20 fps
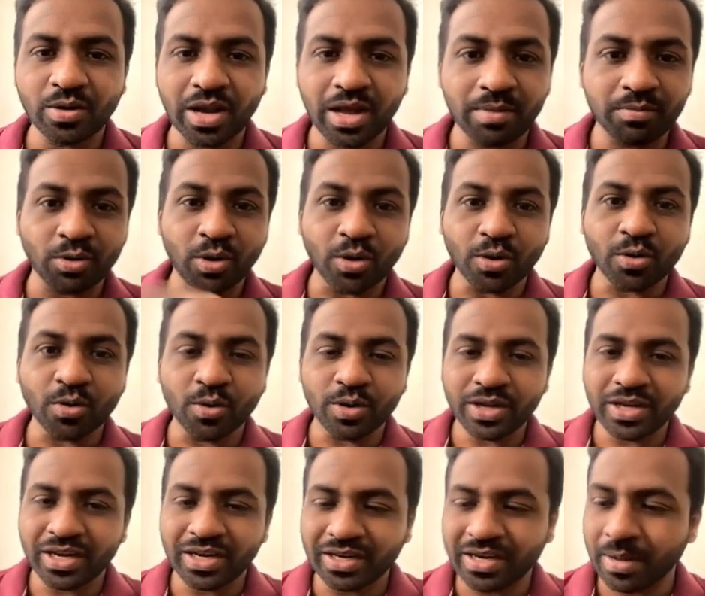I am not
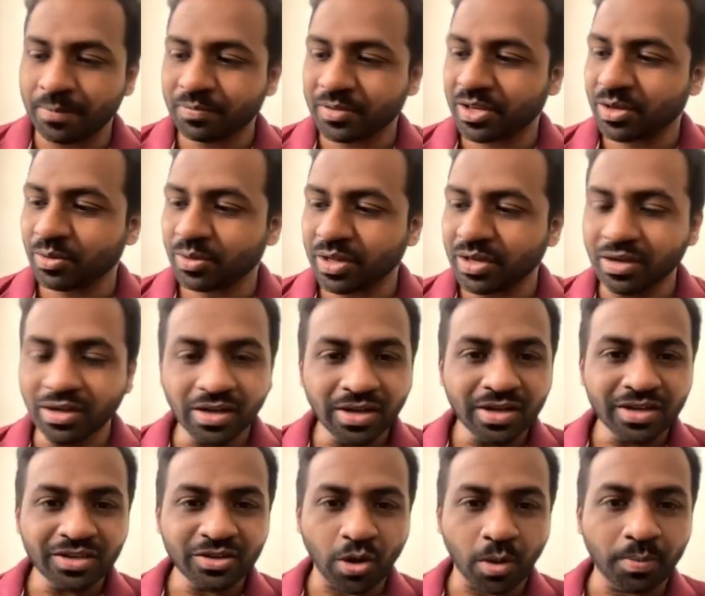going in depth into the
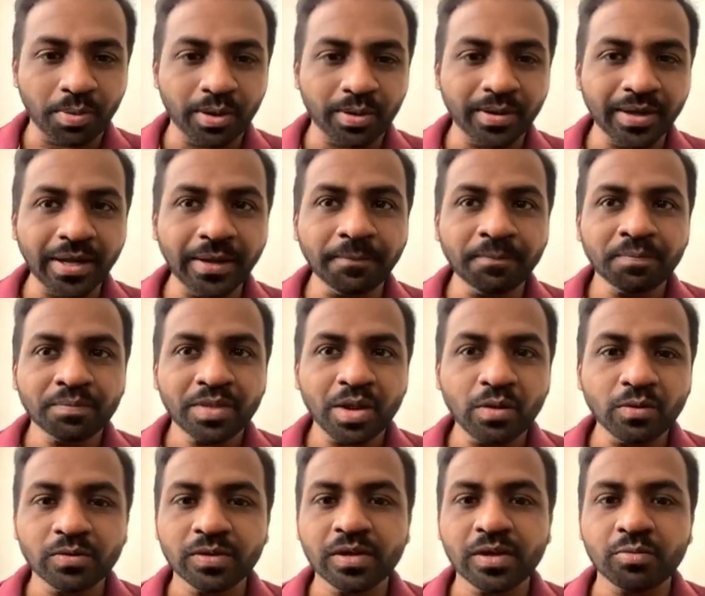topic. Okay,
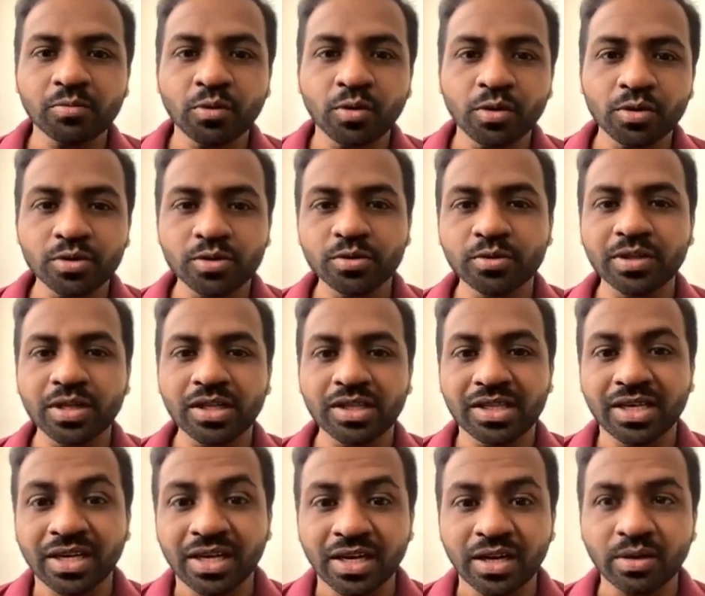now we will move on to the
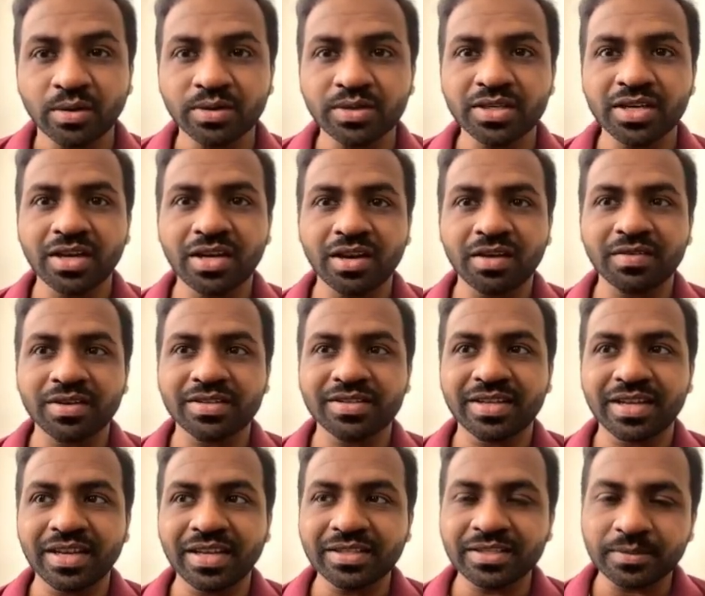third question in our
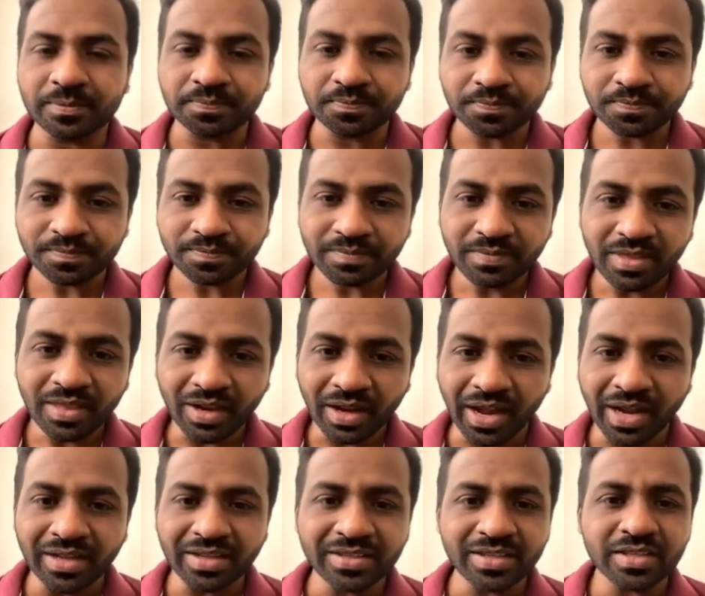series,
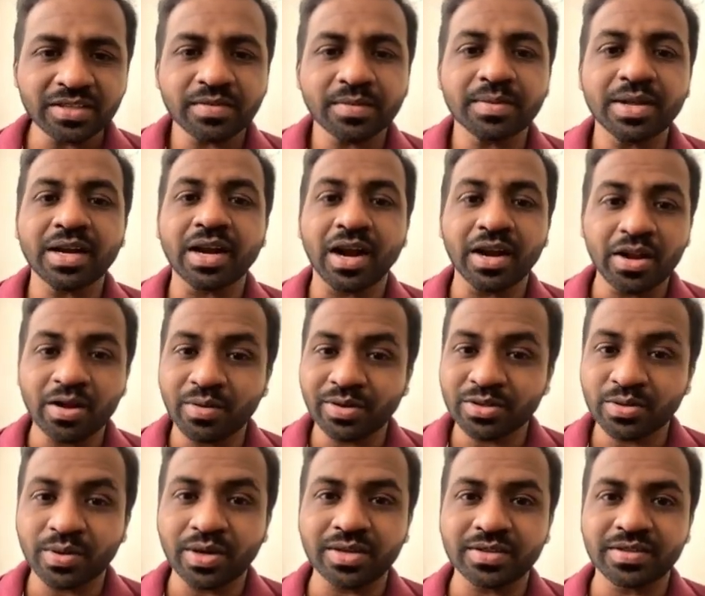and this is from the
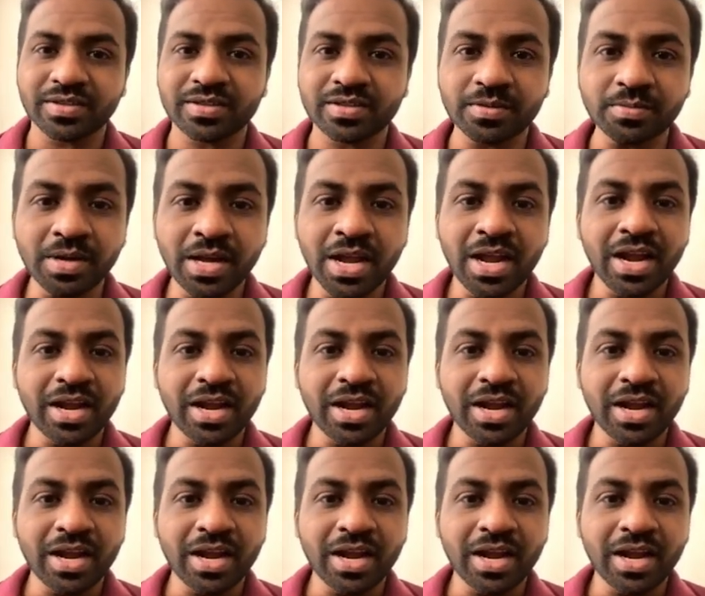cardiovascular system.